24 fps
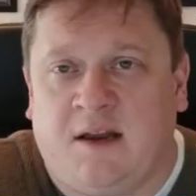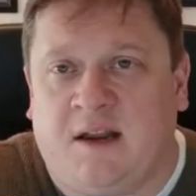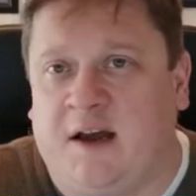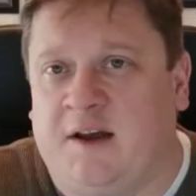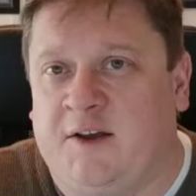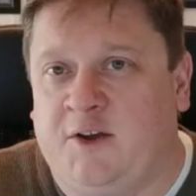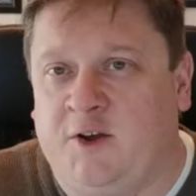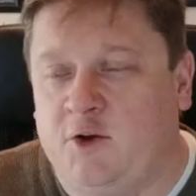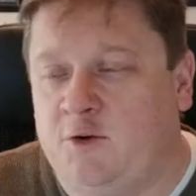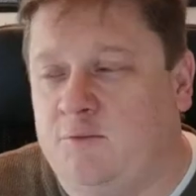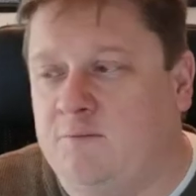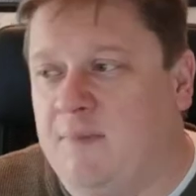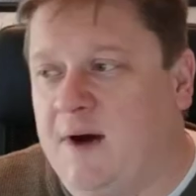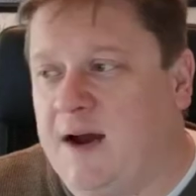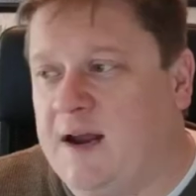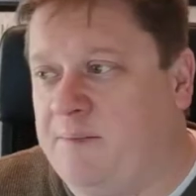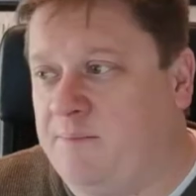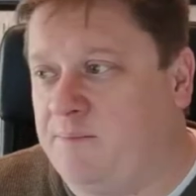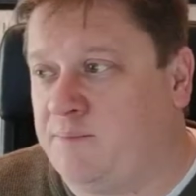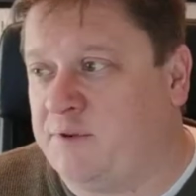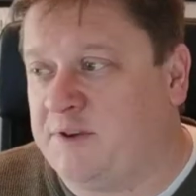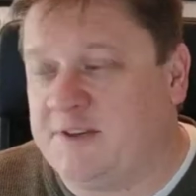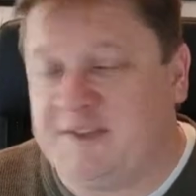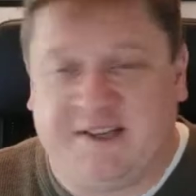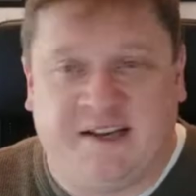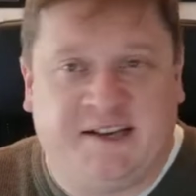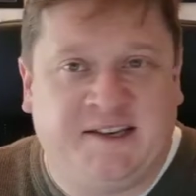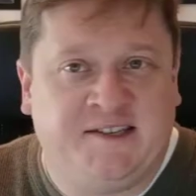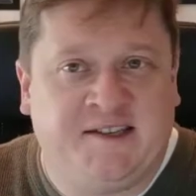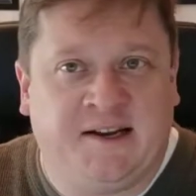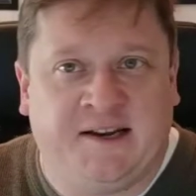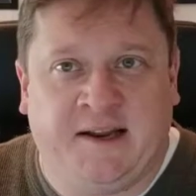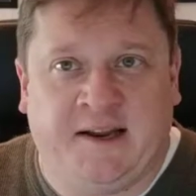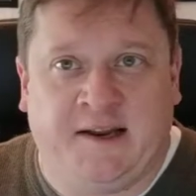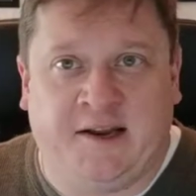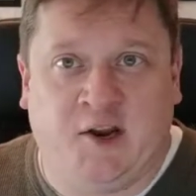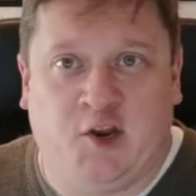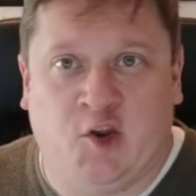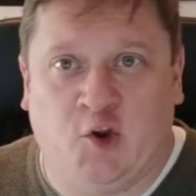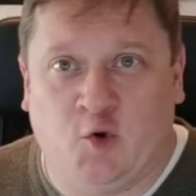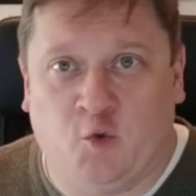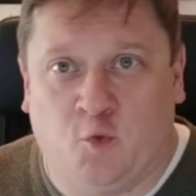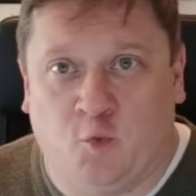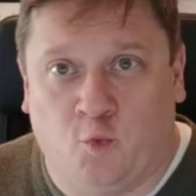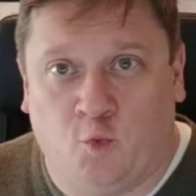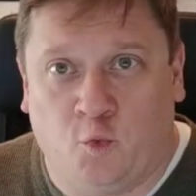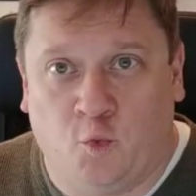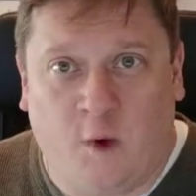Now you might present it in a
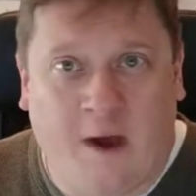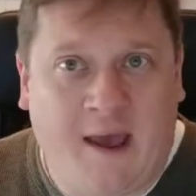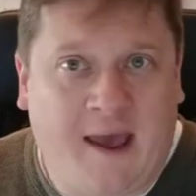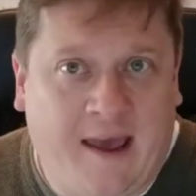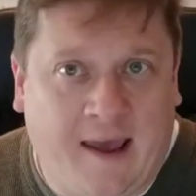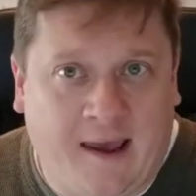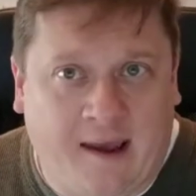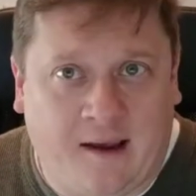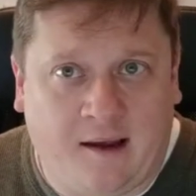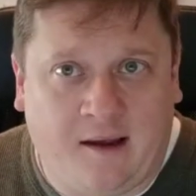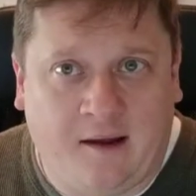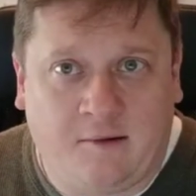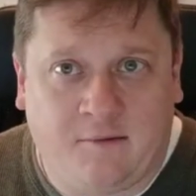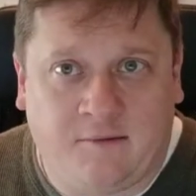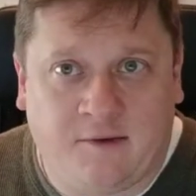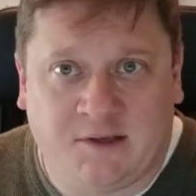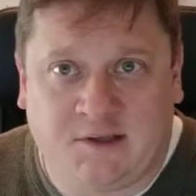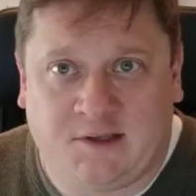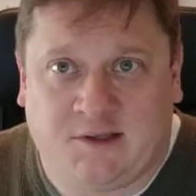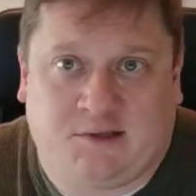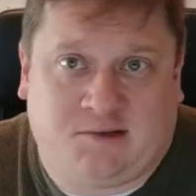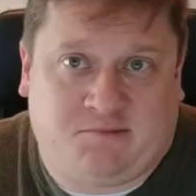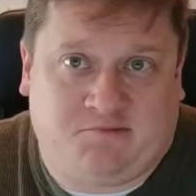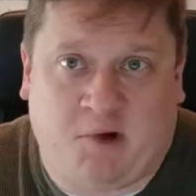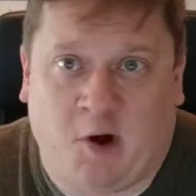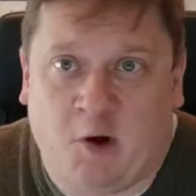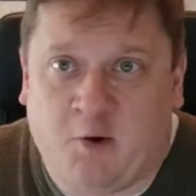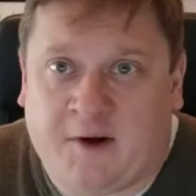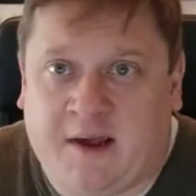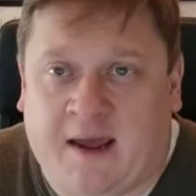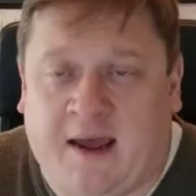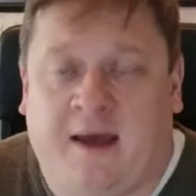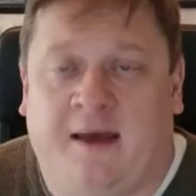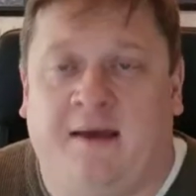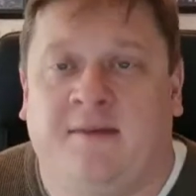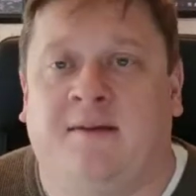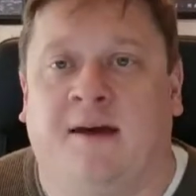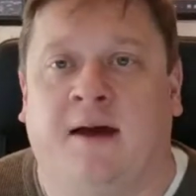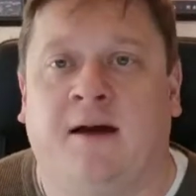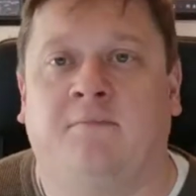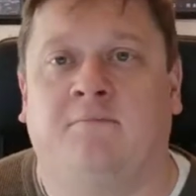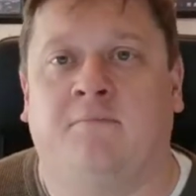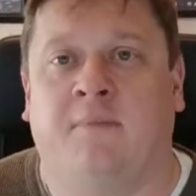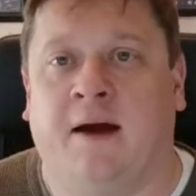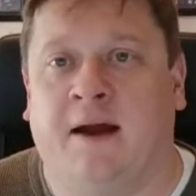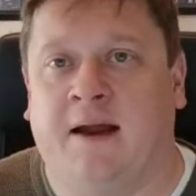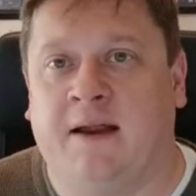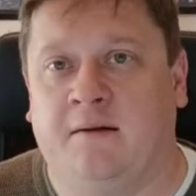new way, which okay,
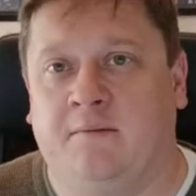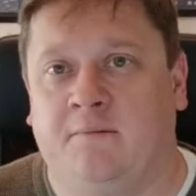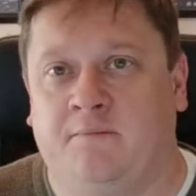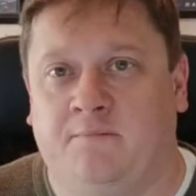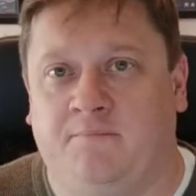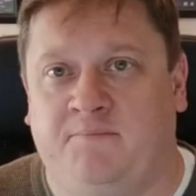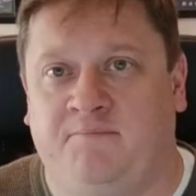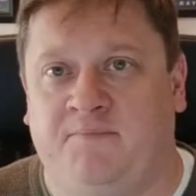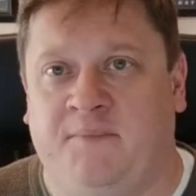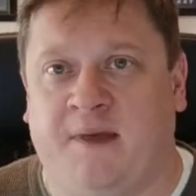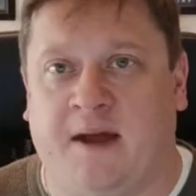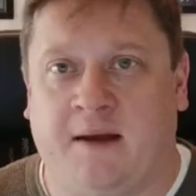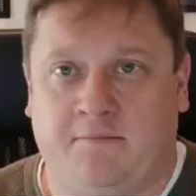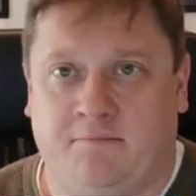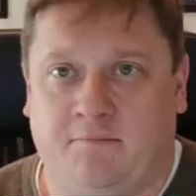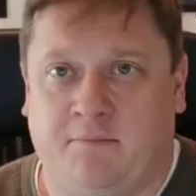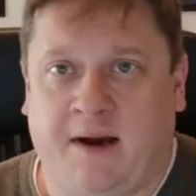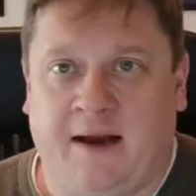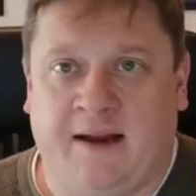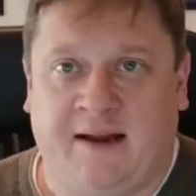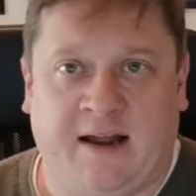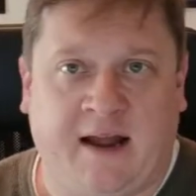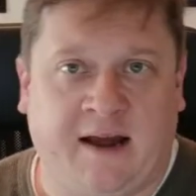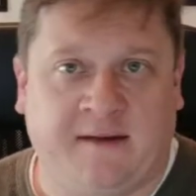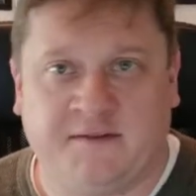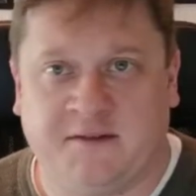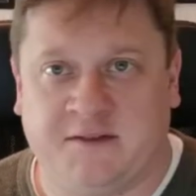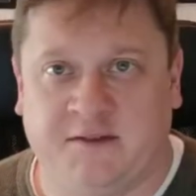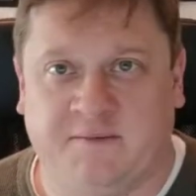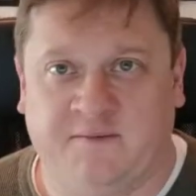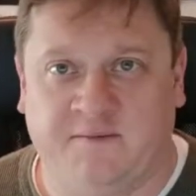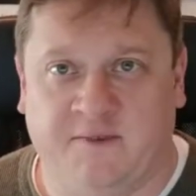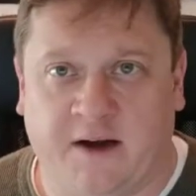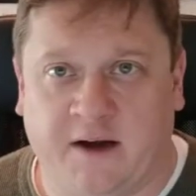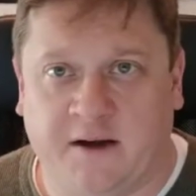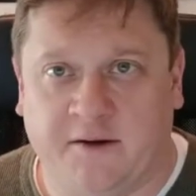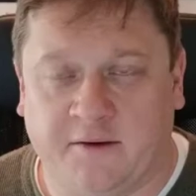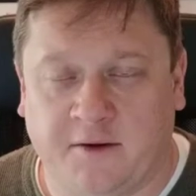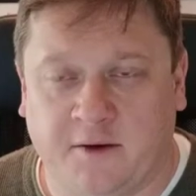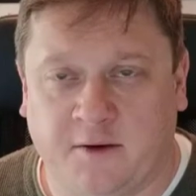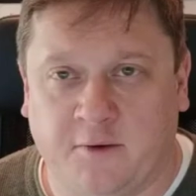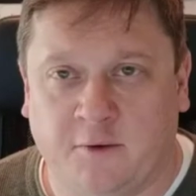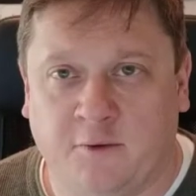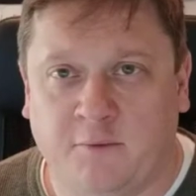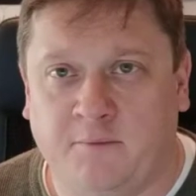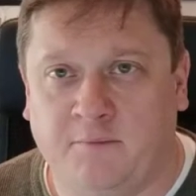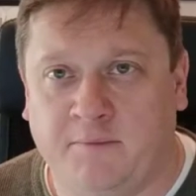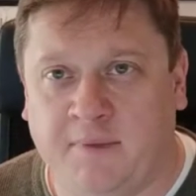that might that might have some
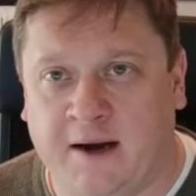value,